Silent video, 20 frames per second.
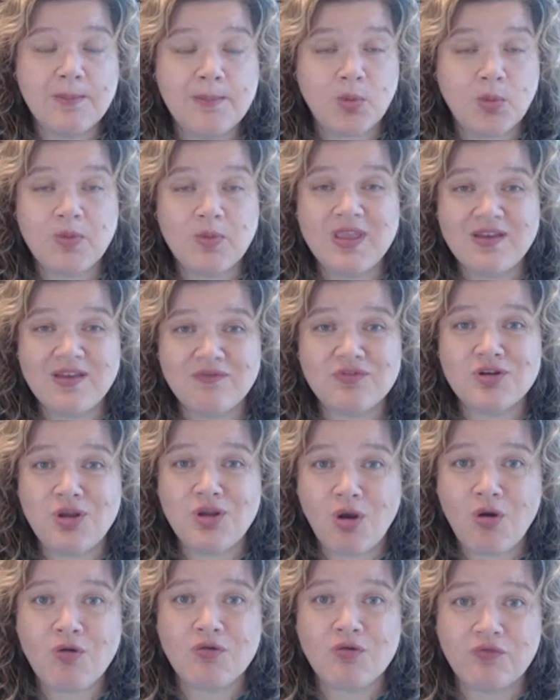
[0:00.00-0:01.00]
but we have
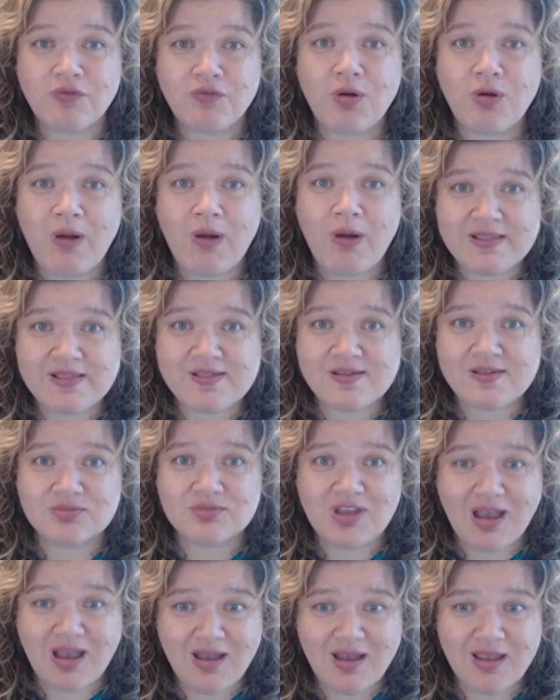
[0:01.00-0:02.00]
known for quite some
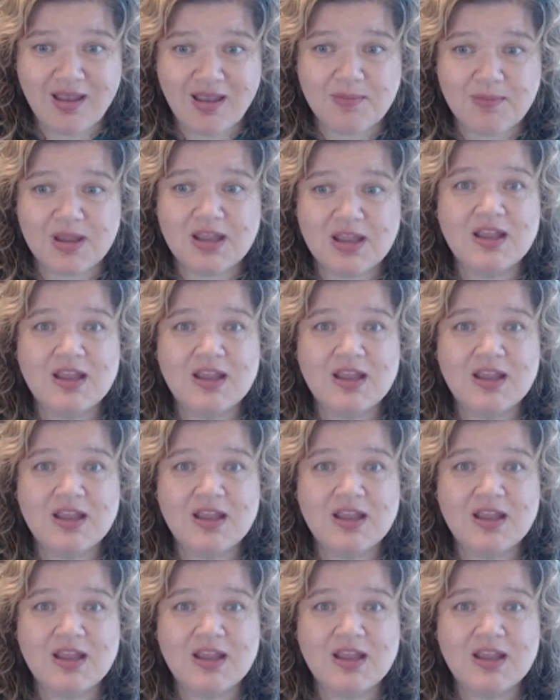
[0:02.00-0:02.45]
time